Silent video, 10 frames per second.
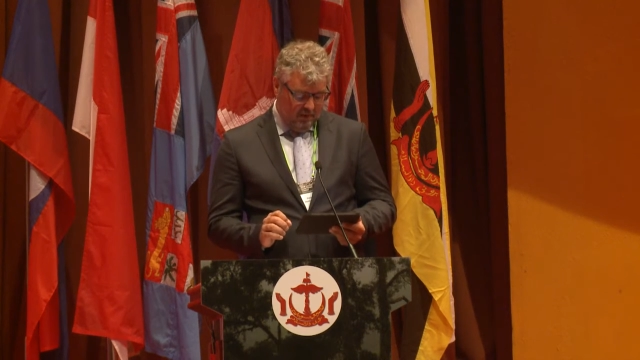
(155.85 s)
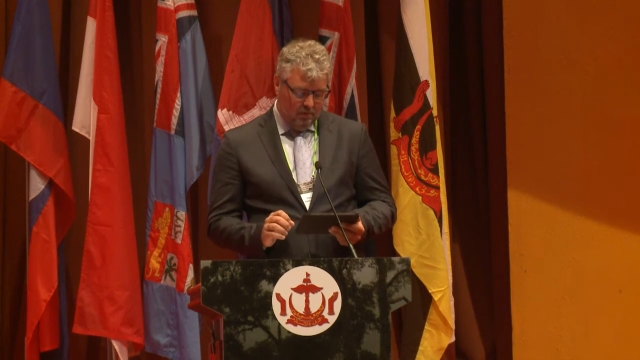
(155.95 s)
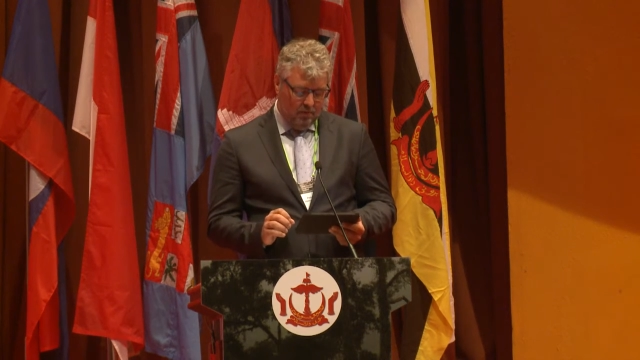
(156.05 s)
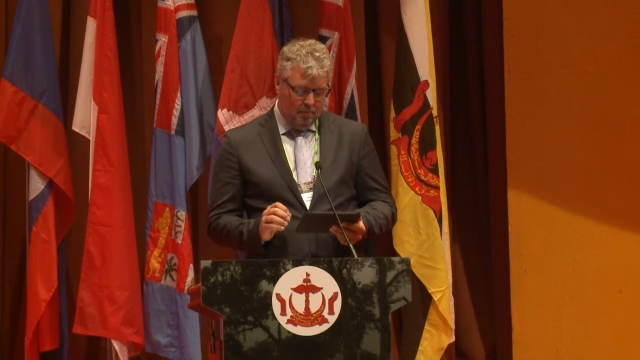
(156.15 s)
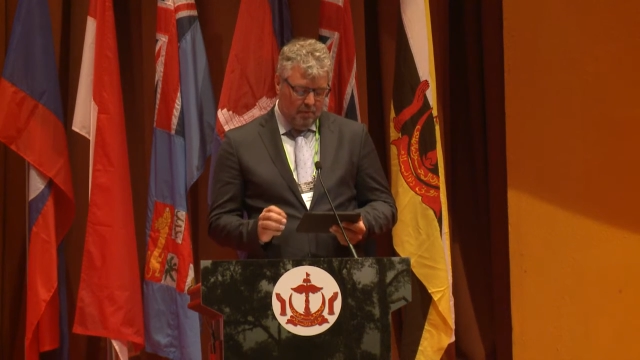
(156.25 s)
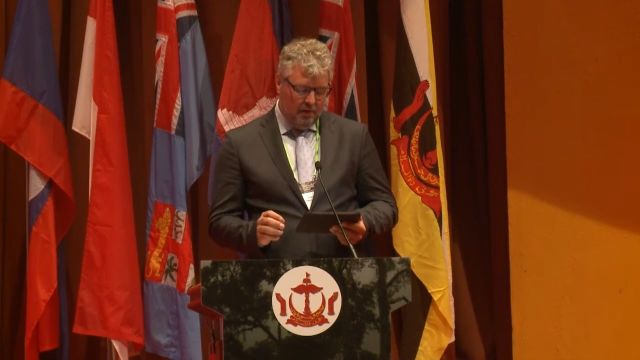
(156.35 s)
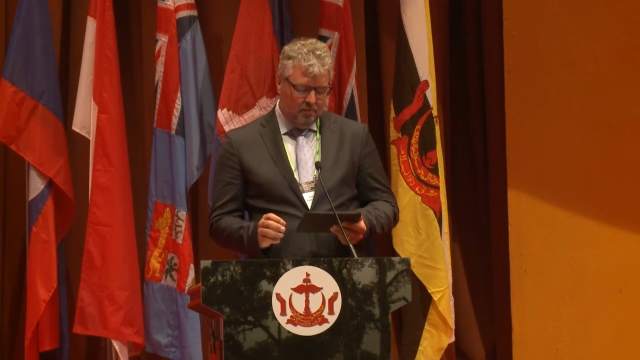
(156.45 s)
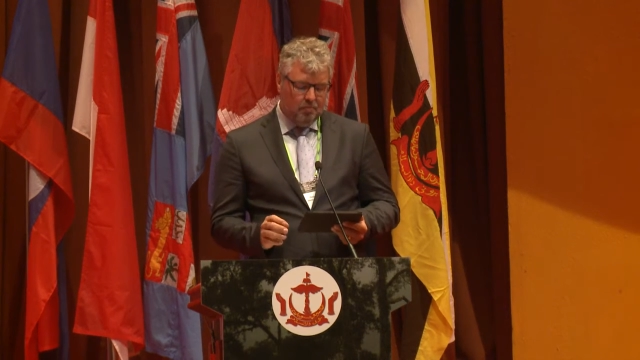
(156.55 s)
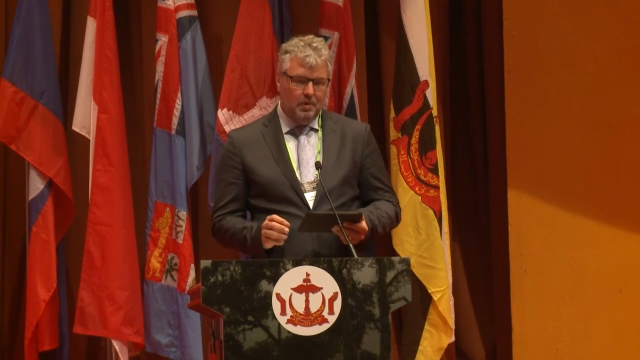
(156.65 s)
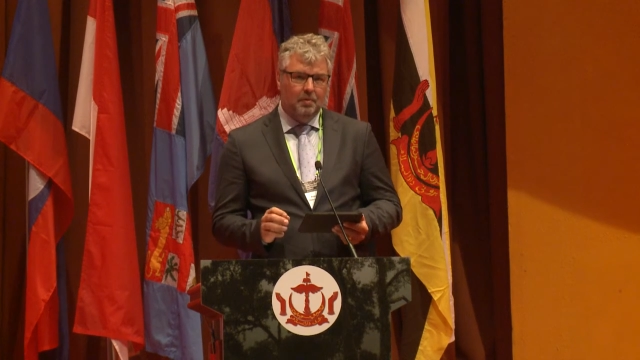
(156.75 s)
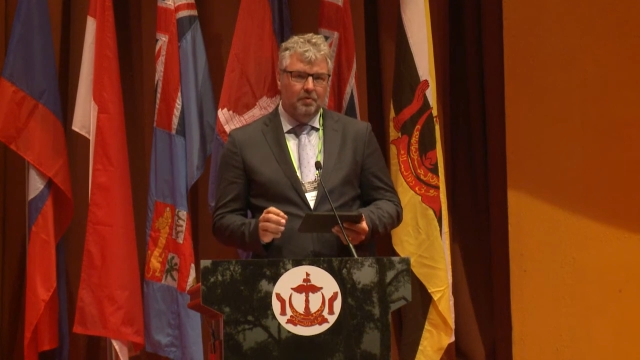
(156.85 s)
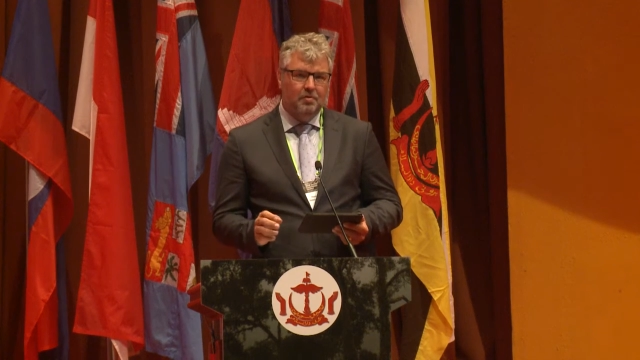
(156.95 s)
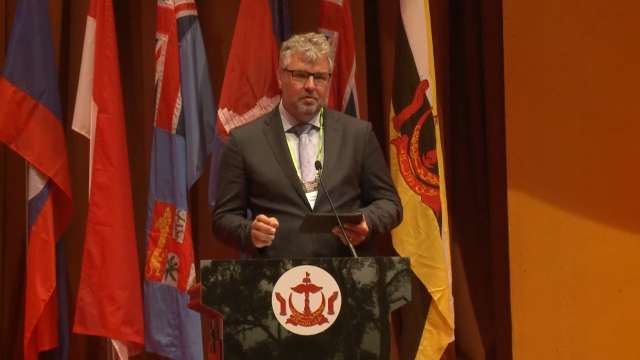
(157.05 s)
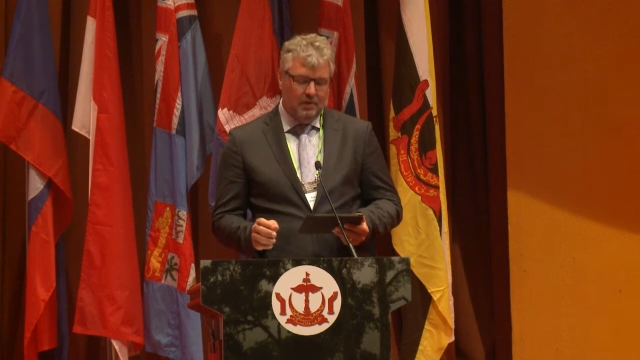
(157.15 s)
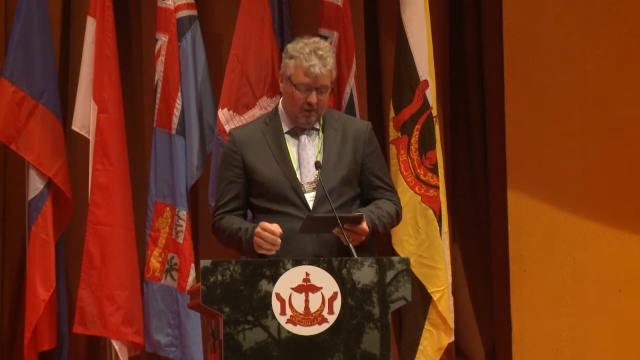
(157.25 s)
into the mainstream of
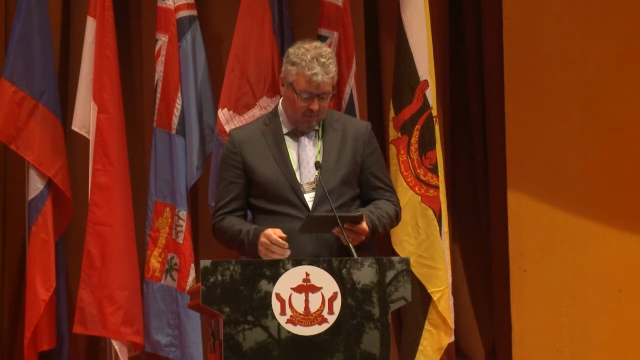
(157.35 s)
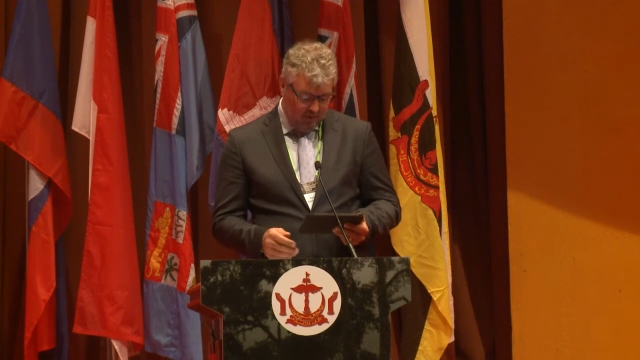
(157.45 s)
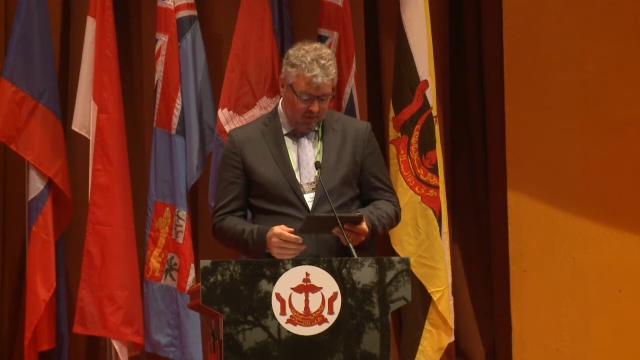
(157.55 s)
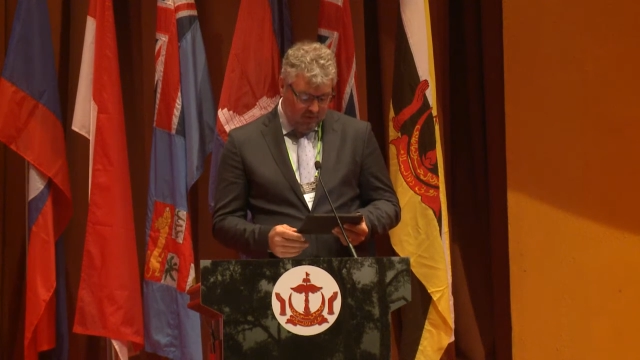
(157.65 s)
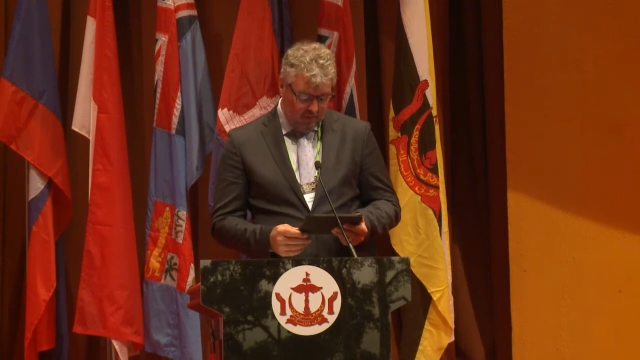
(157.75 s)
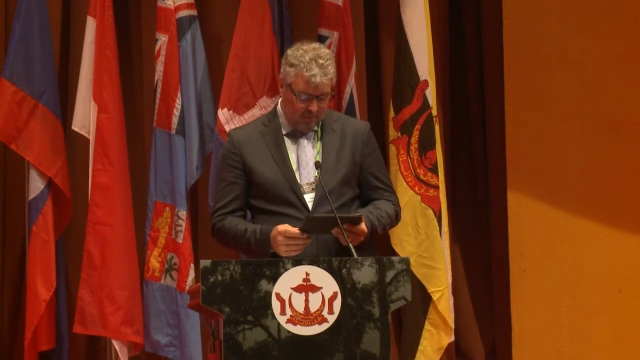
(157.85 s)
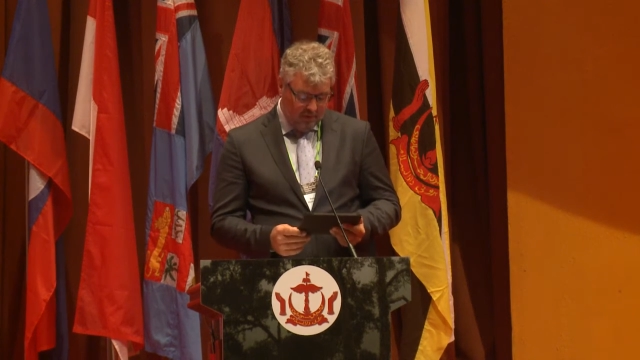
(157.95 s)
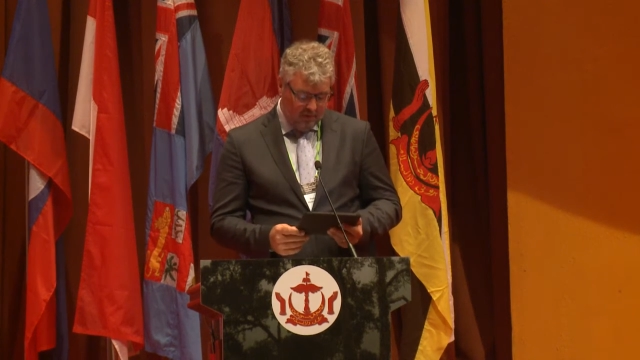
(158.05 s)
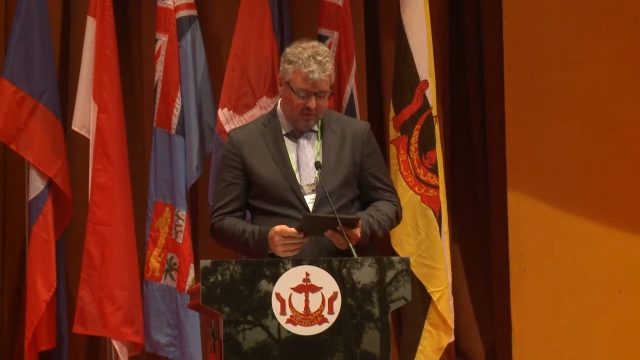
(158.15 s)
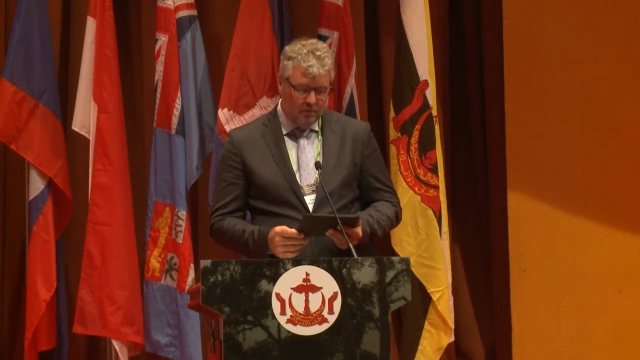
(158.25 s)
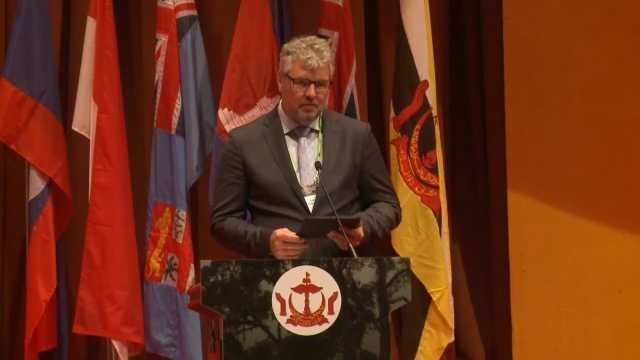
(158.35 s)
sustainable development.